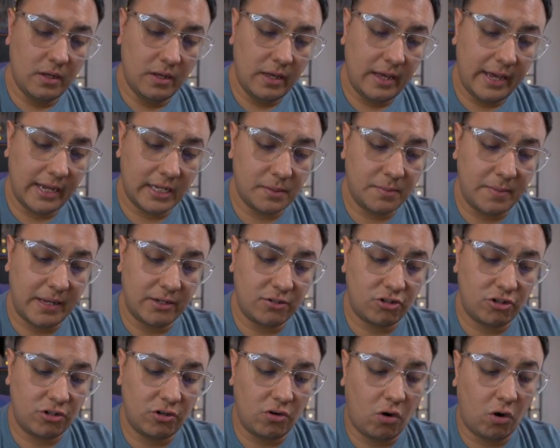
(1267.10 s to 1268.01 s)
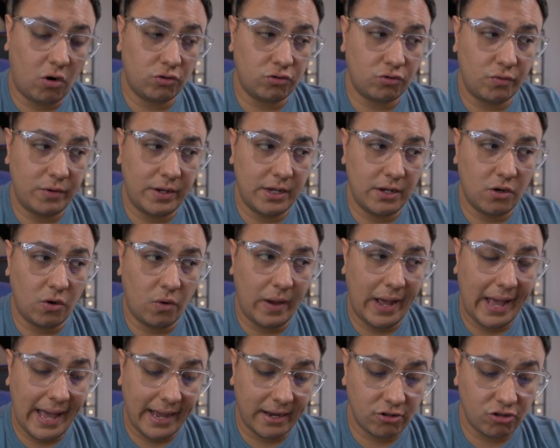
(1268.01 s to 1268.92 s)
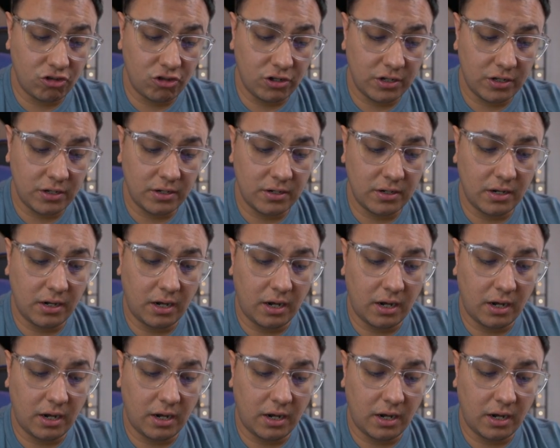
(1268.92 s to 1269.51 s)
X-Mansion, alter ego action,